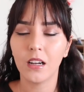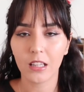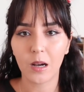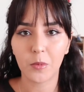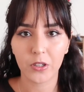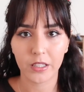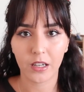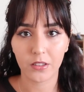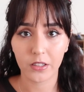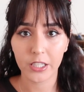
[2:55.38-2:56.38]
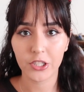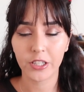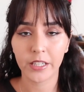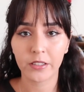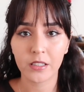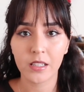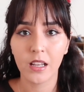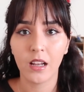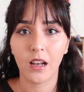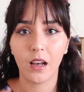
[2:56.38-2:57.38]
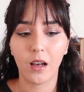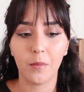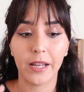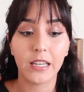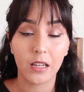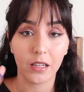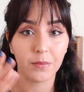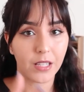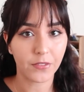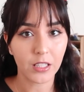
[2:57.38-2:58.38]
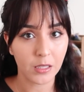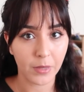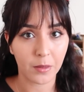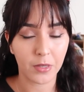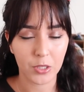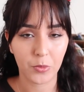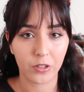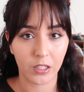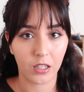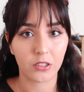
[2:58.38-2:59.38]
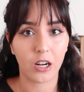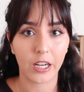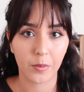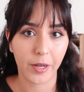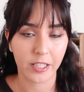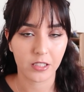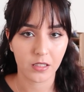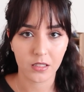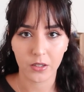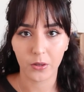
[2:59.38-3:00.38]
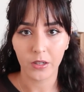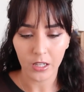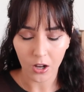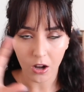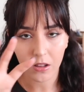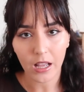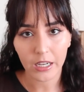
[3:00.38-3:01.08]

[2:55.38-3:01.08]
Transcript: a lot more than other engineers. Um, and they definitely make much more than other occupations. So all